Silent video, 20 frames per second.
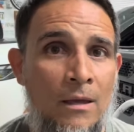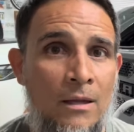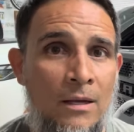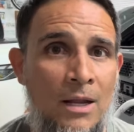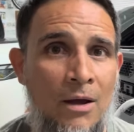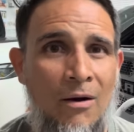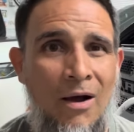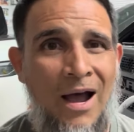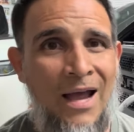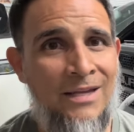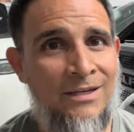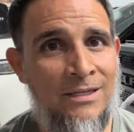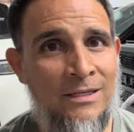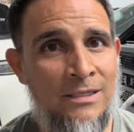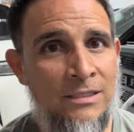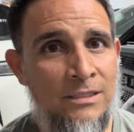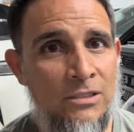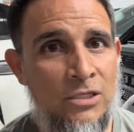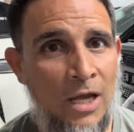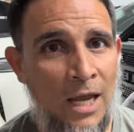Now, I
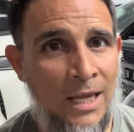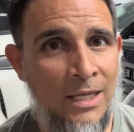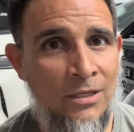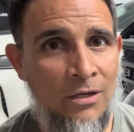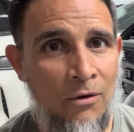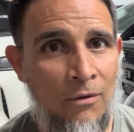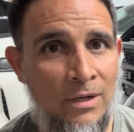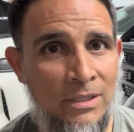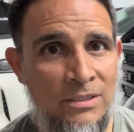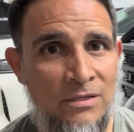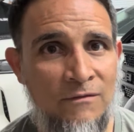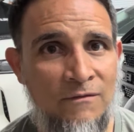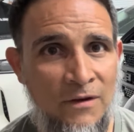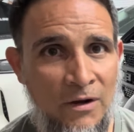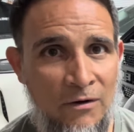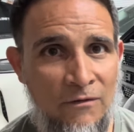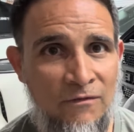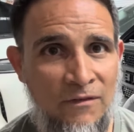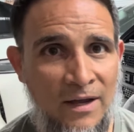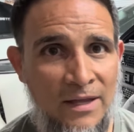didn't dyno it to
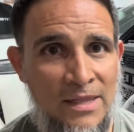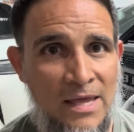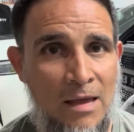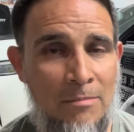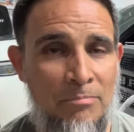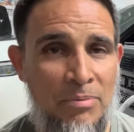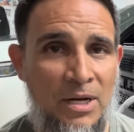verify that,